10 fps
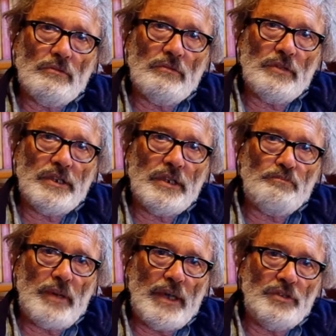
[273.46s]
ready
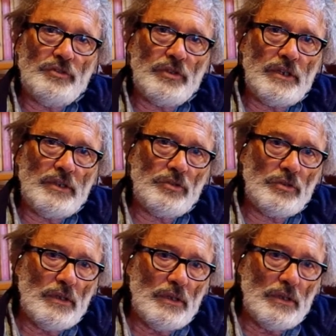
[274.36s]
painted,
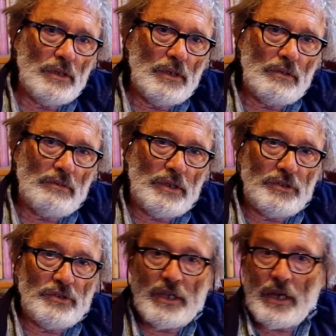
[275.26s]
ready
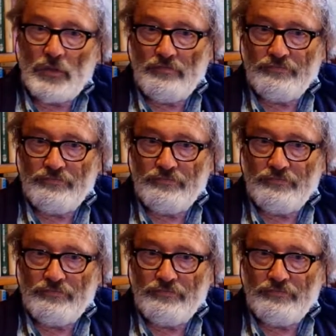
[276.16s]
to go.